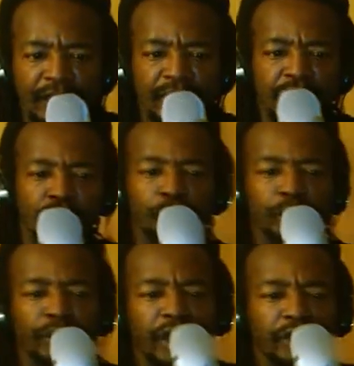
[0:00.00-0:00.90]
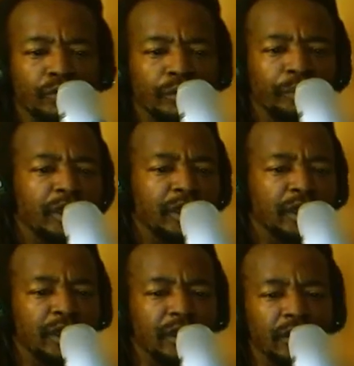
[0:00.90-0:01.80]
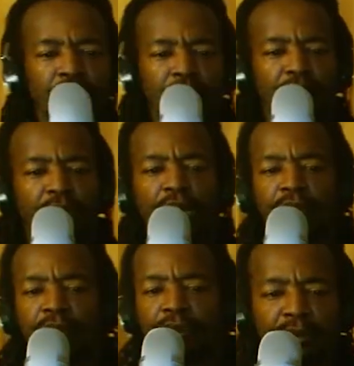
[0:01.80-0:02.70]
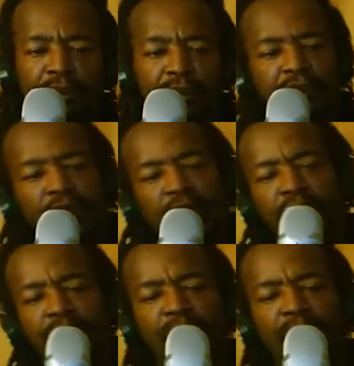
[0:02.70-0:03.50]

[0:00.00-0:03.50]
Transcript: has this supernatural ability to clock your state of